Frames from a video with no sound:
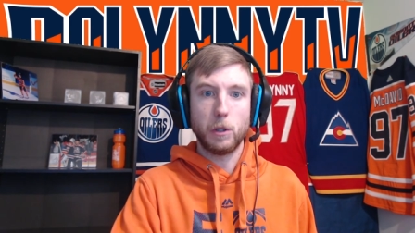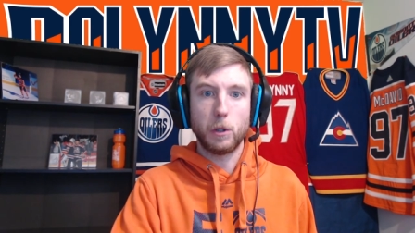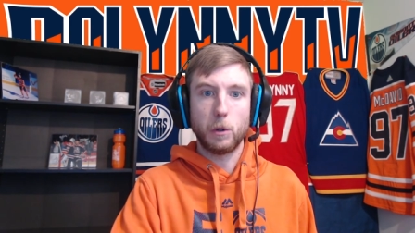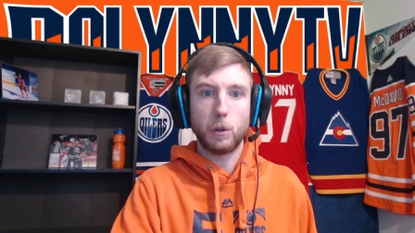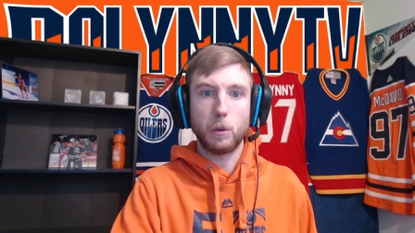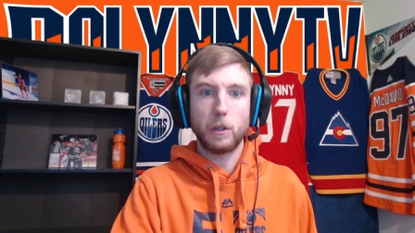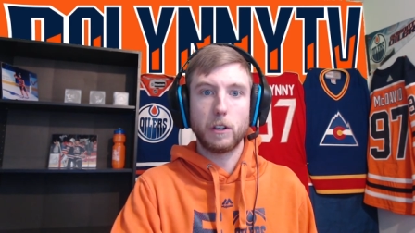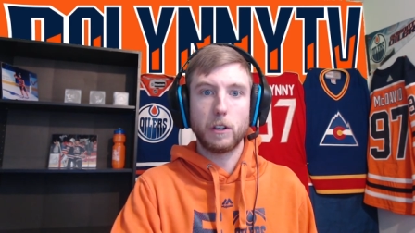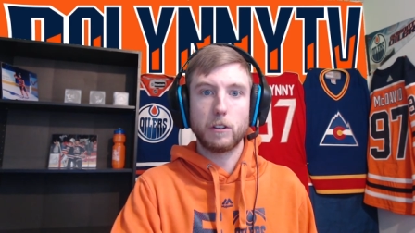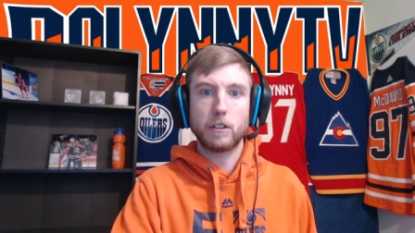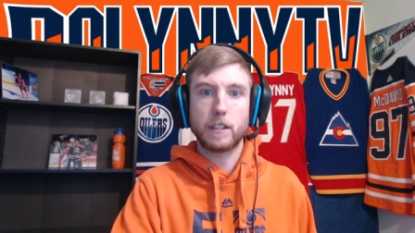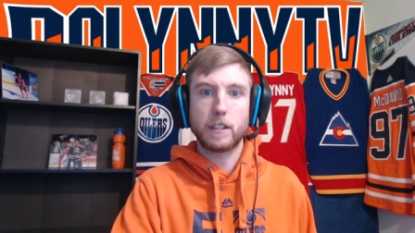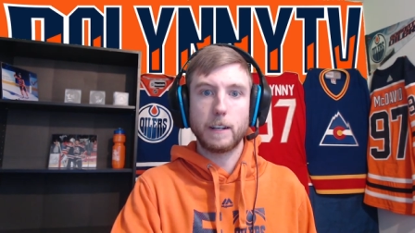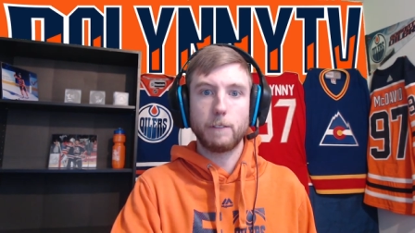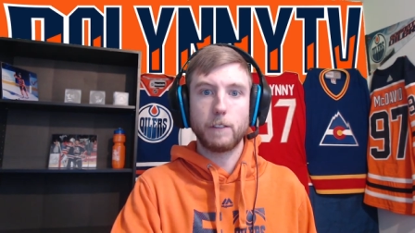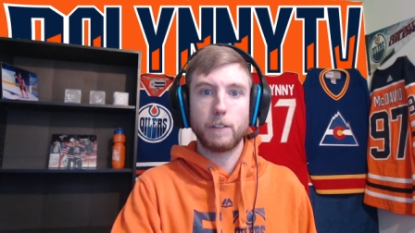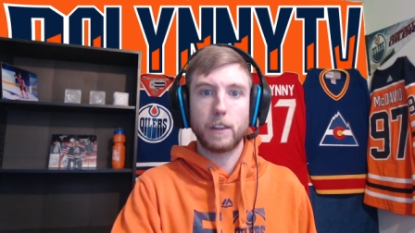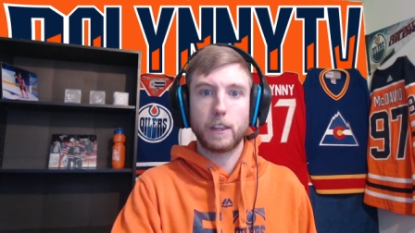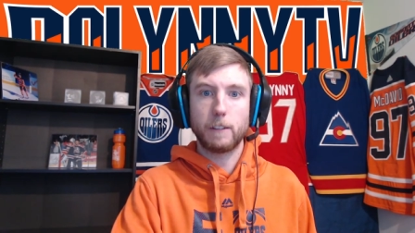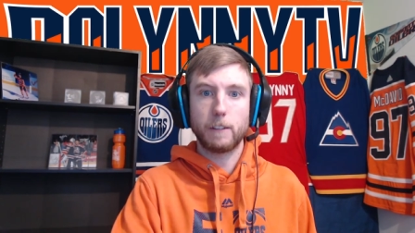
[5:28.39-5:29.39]
who your
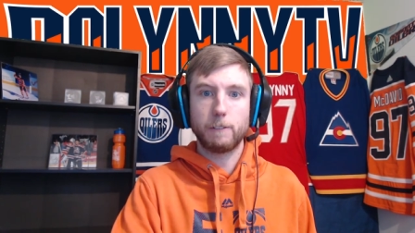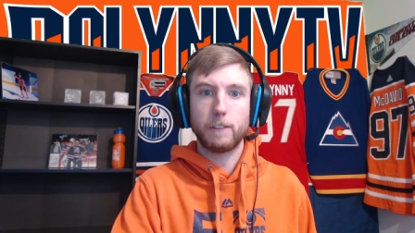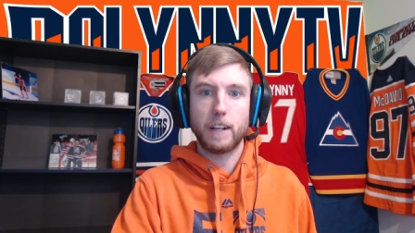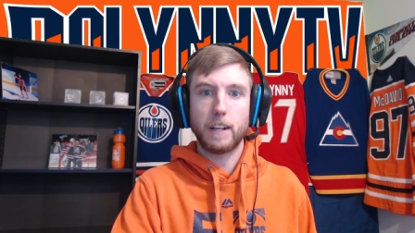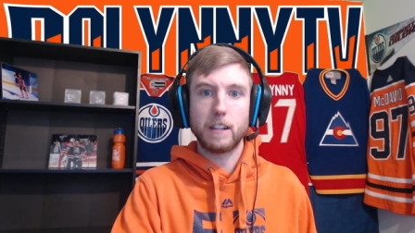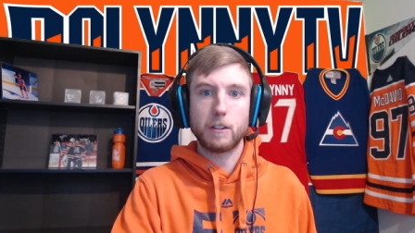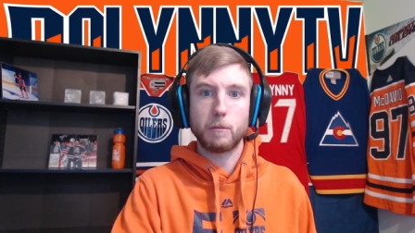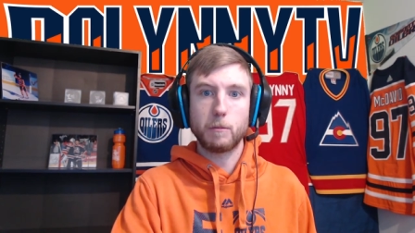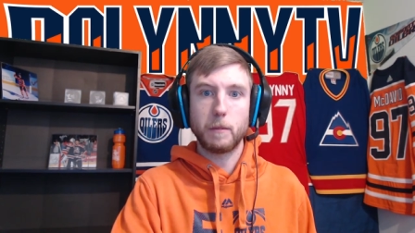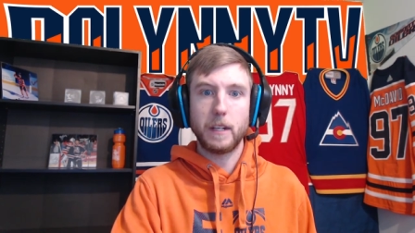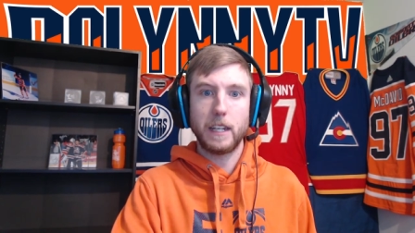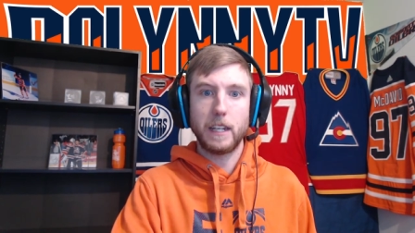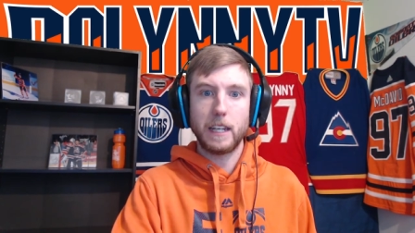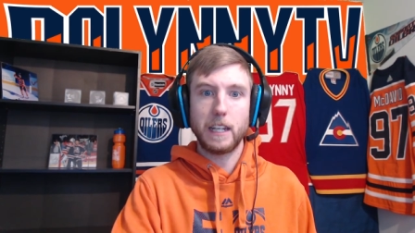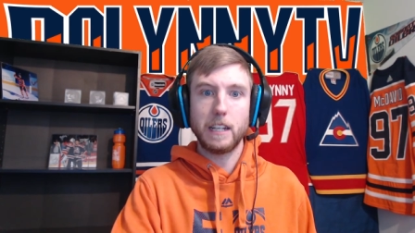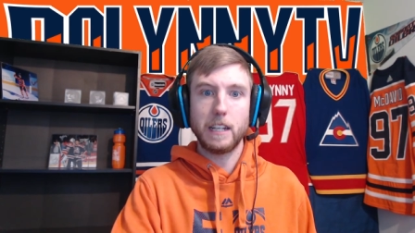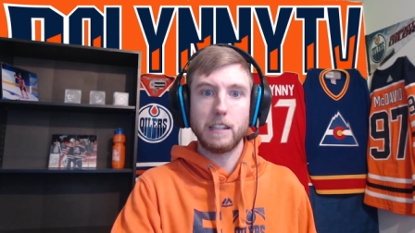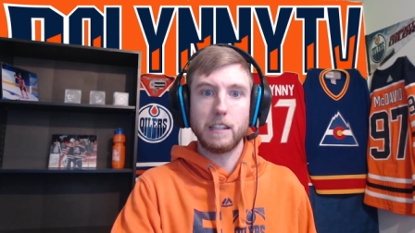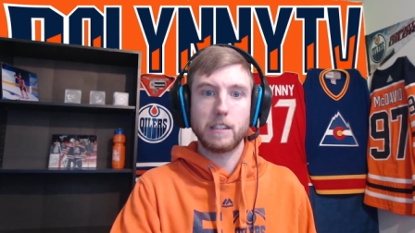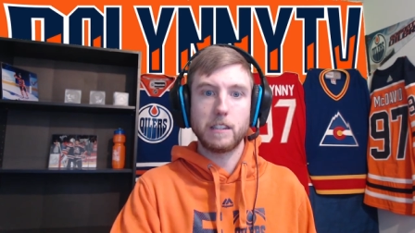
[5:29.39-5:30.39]
seventh defenseman
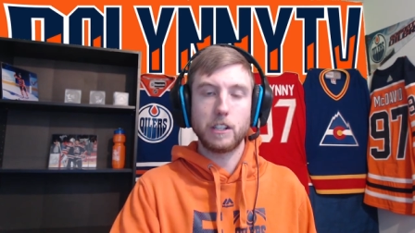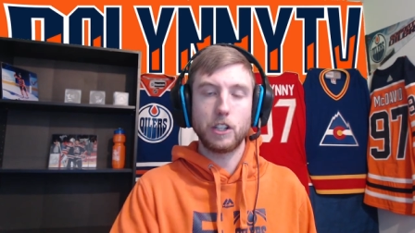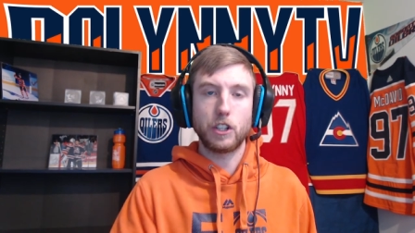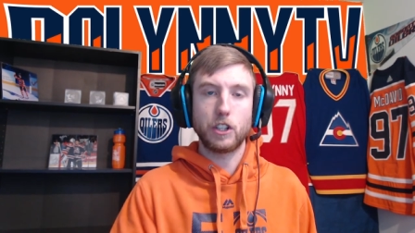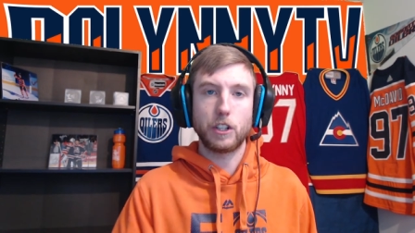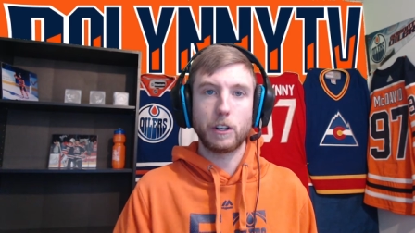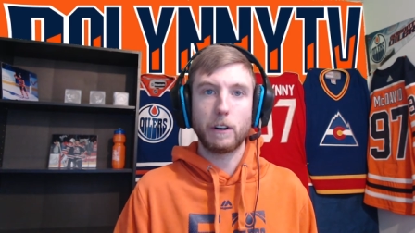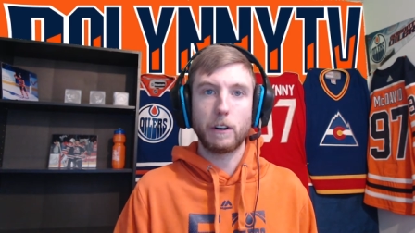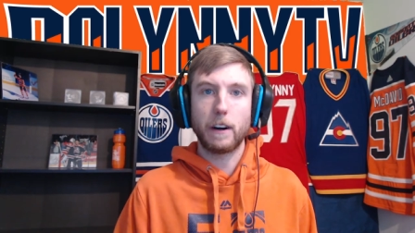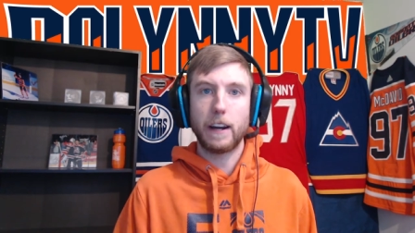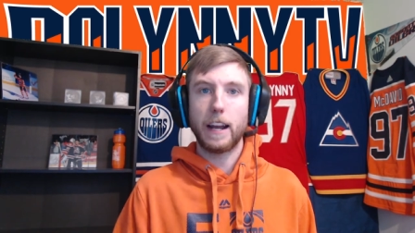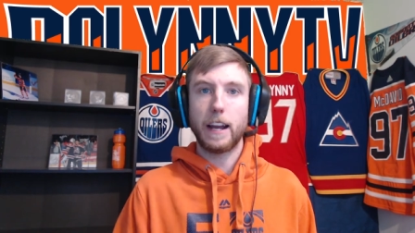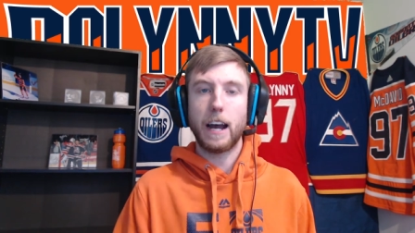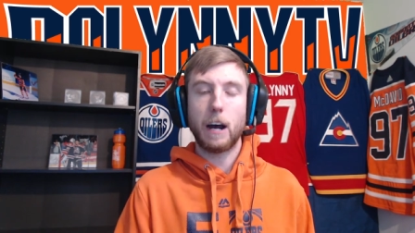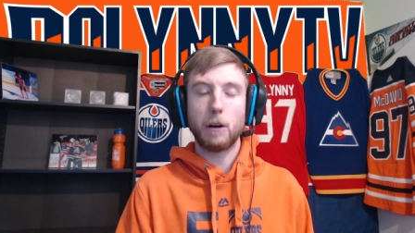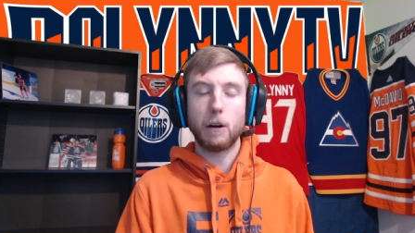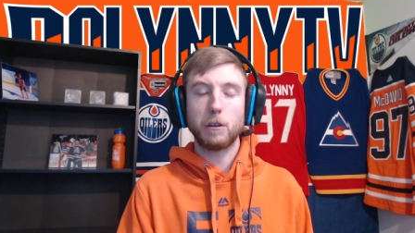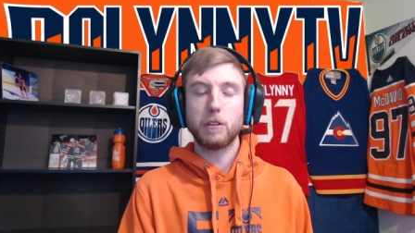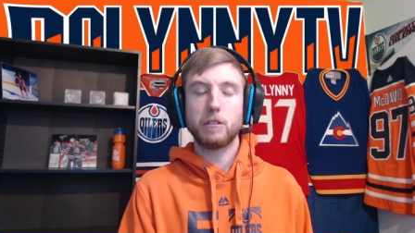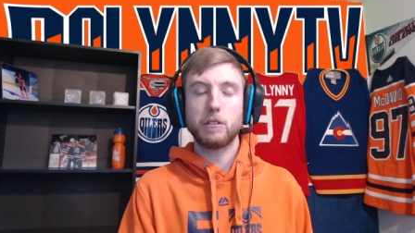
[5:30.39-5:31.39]
is this year and
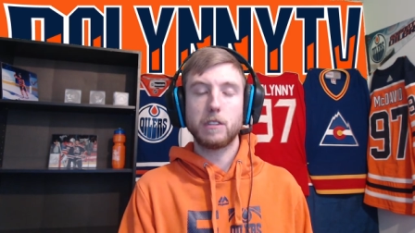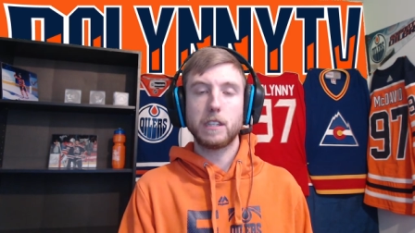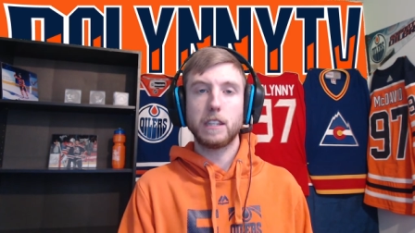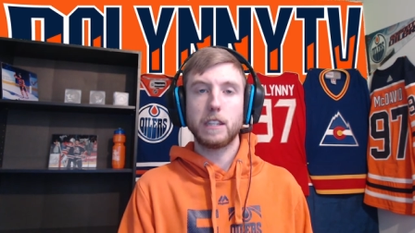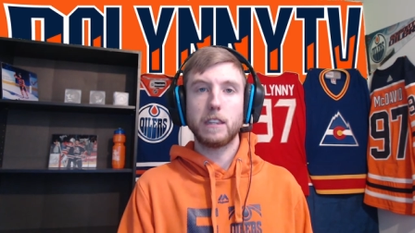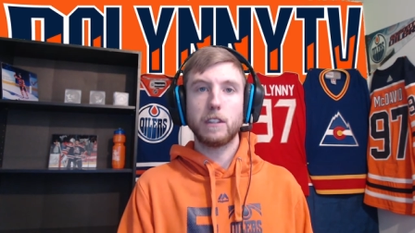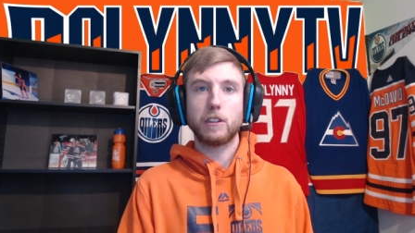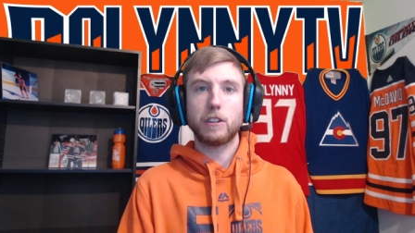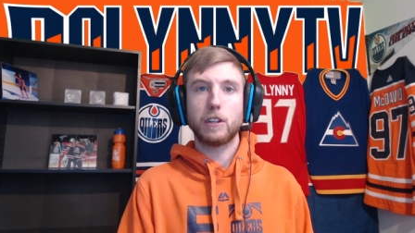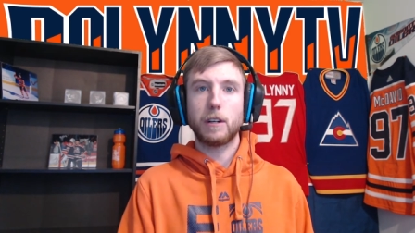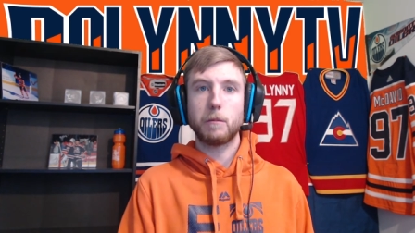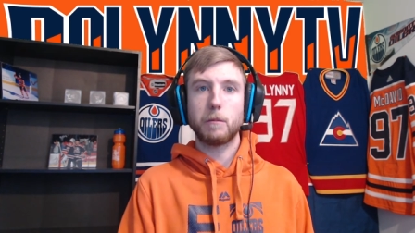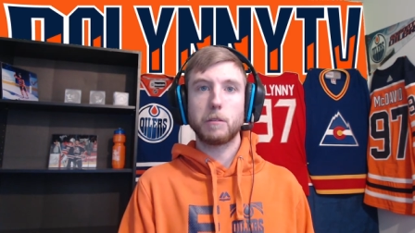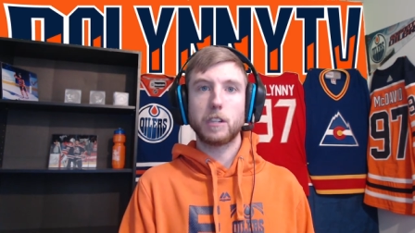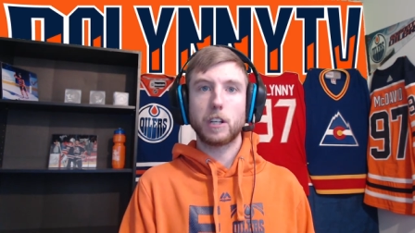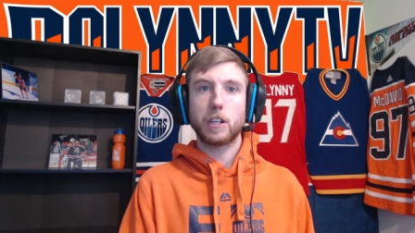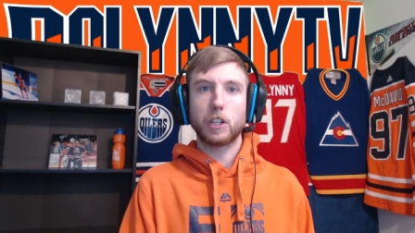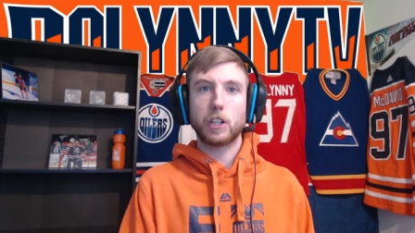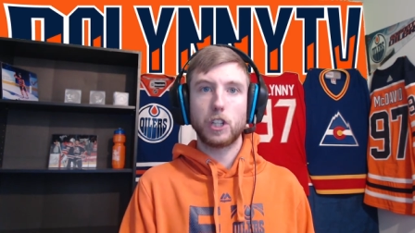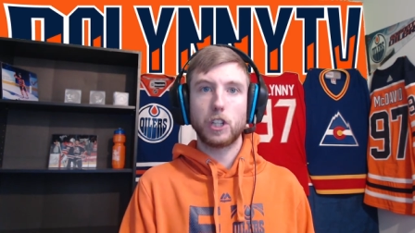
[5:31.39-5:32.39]
how you see the top
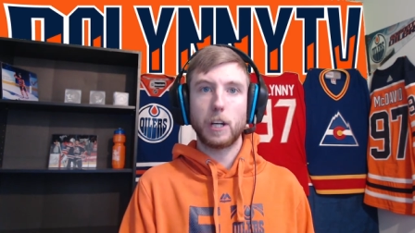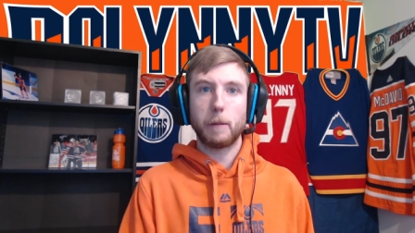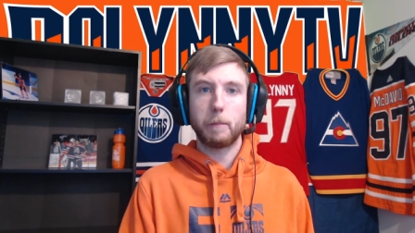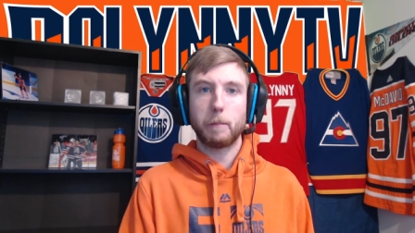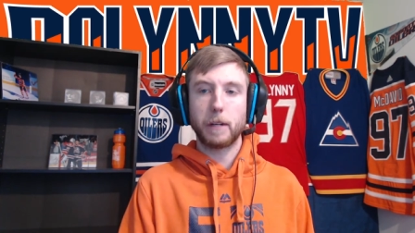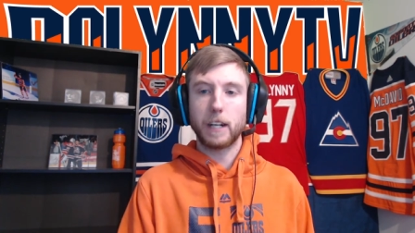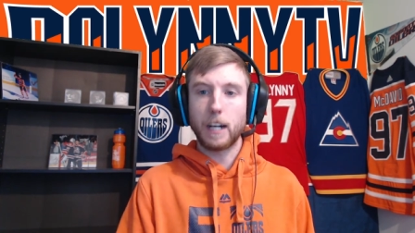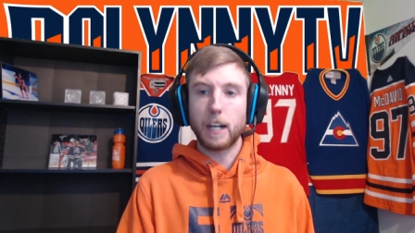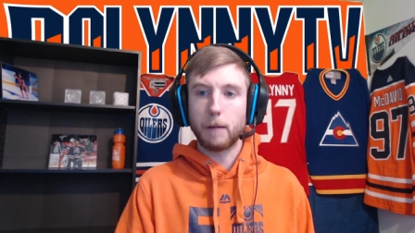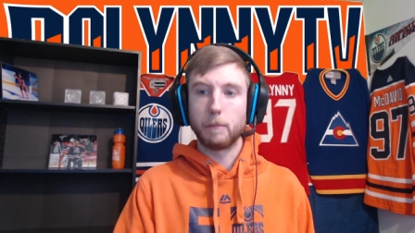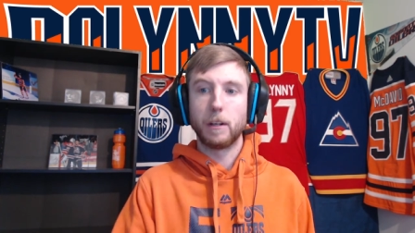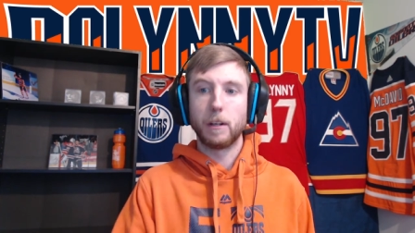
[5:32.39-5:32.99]
six shaping up.